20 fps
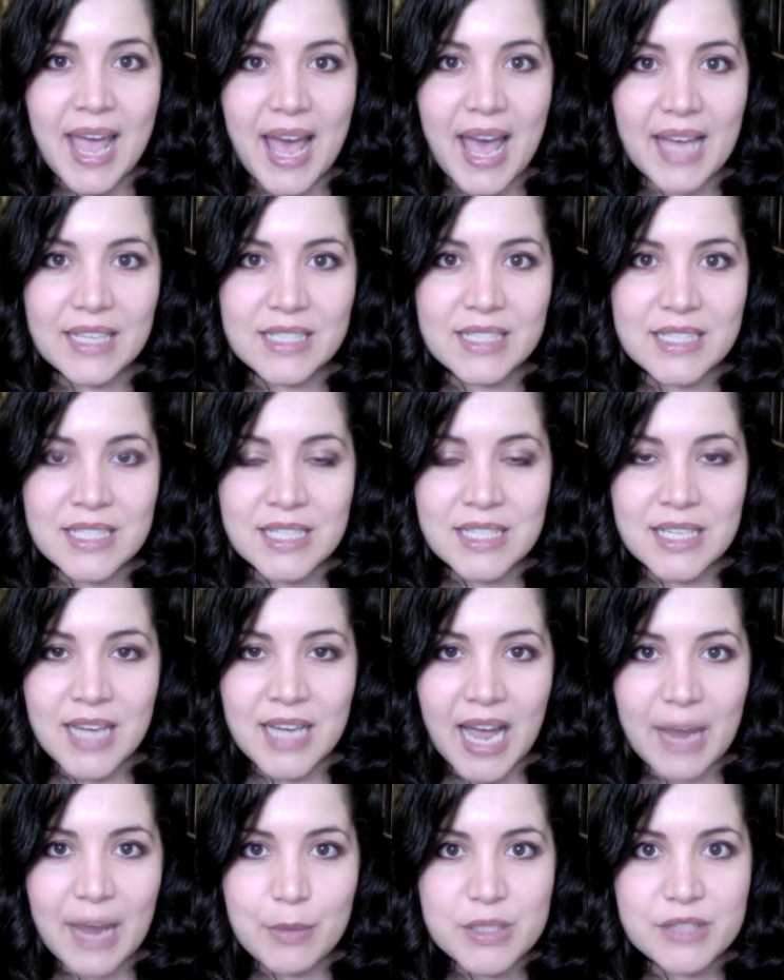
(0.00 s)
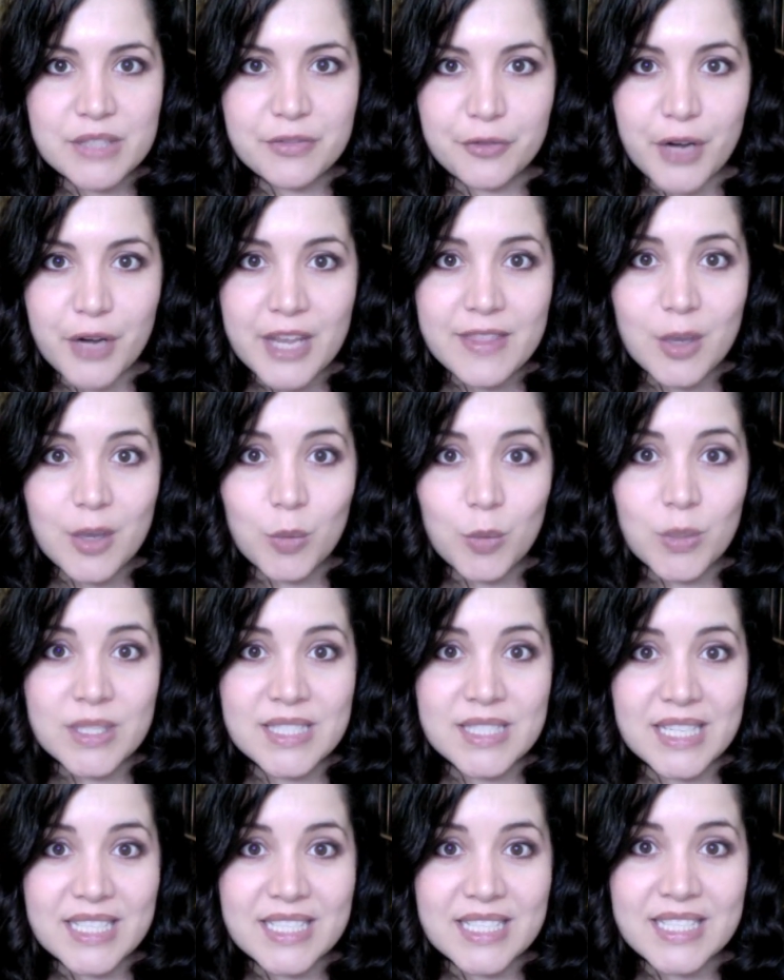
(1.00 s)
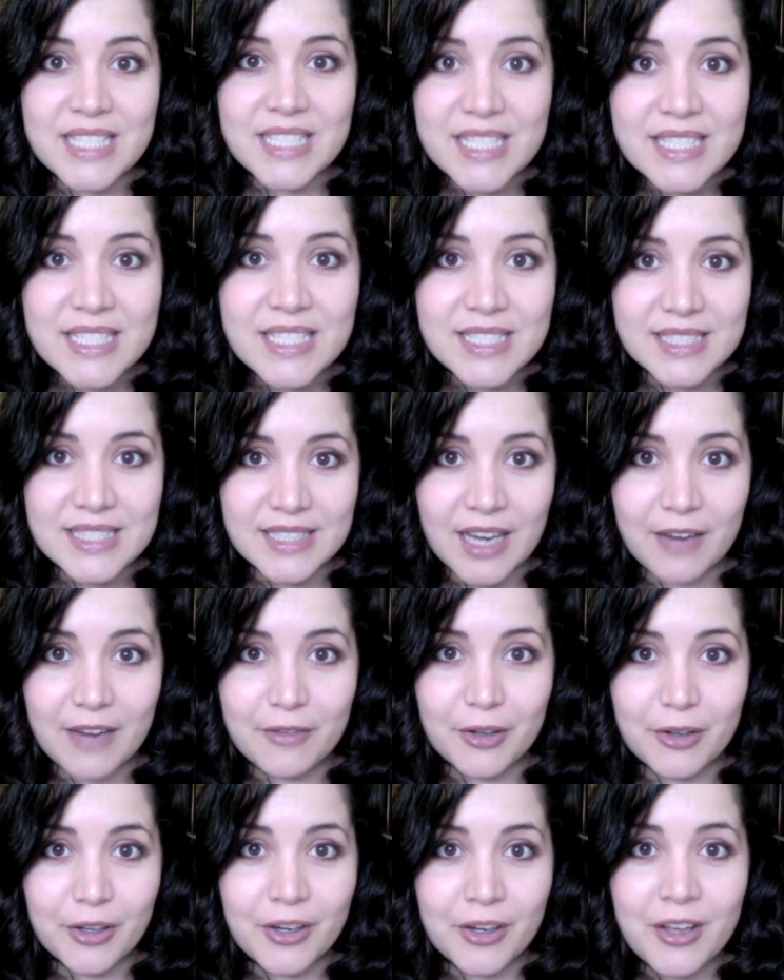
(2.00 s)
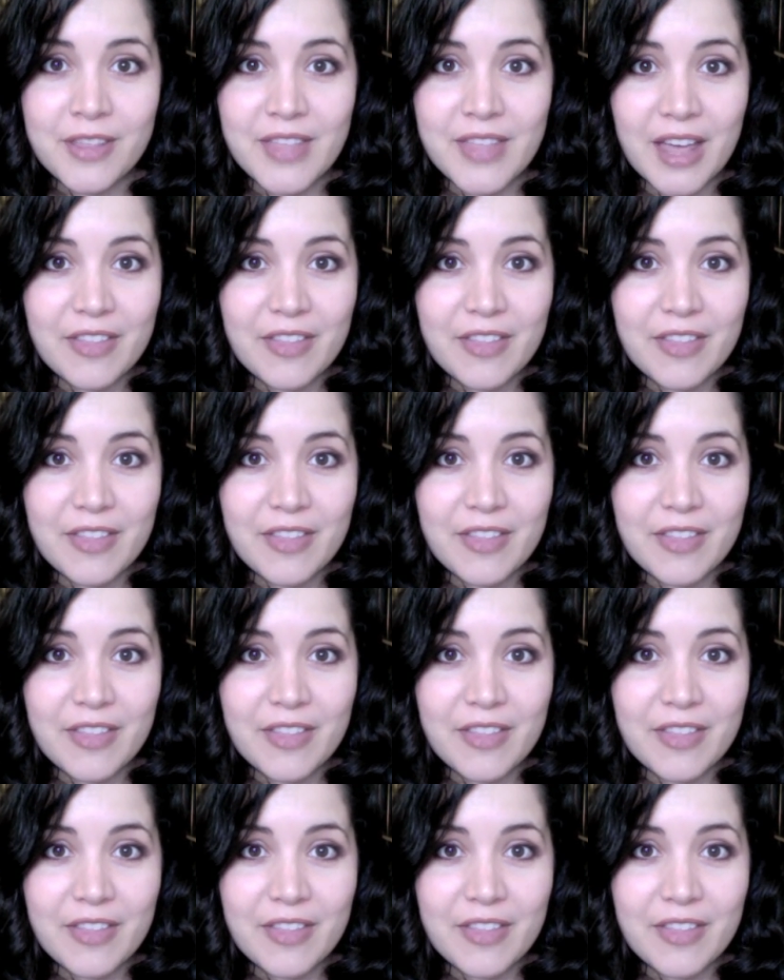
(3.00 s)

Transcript: And I was afraid that once I did discover